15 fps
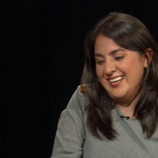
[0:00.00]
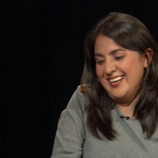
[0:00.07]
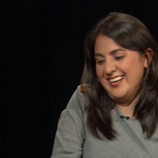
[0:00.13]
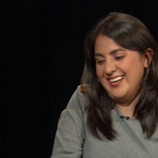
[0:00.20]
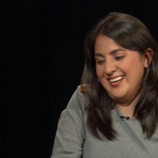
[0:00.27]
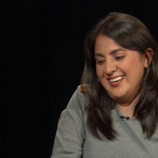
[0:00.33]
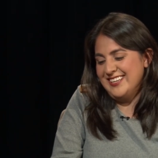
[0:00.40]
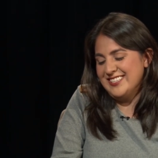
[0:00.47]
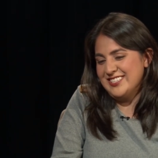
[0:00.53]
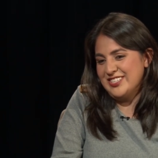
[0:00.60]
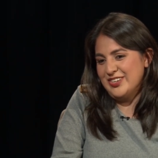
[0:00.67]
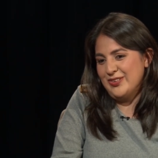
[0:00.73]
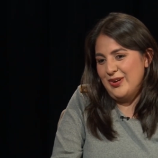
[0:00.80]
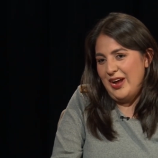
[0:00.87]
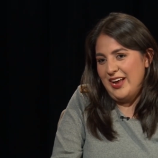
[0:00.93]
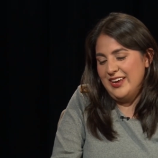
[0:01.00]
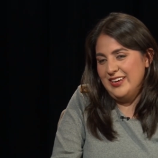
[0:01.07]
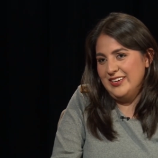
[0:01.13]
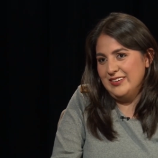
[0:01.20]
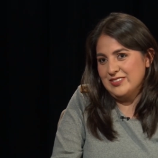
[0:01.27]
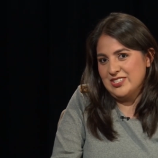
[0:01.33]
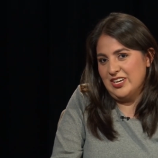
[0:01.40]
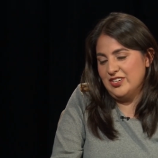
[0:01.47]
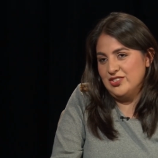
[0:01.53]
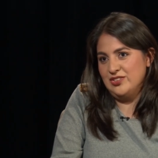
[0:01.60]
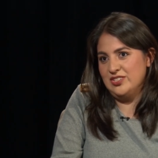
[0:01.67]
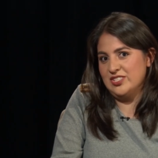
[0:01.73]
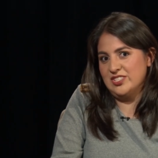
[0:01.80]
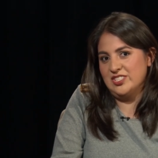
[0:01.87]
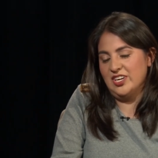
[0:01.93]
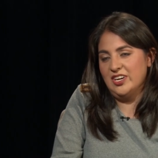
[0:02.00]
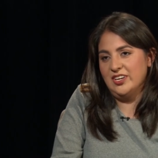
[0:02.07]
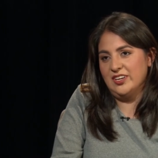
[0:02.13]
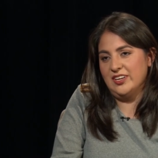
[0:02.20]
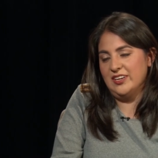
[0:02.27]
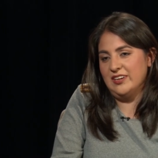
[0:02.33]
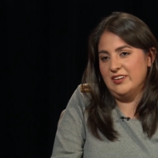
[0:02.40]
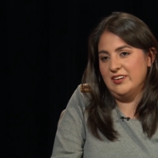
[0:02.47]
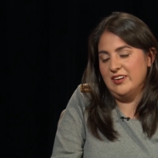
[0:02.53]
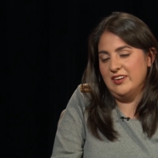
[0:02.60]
Uh, and so I was actually stuck in,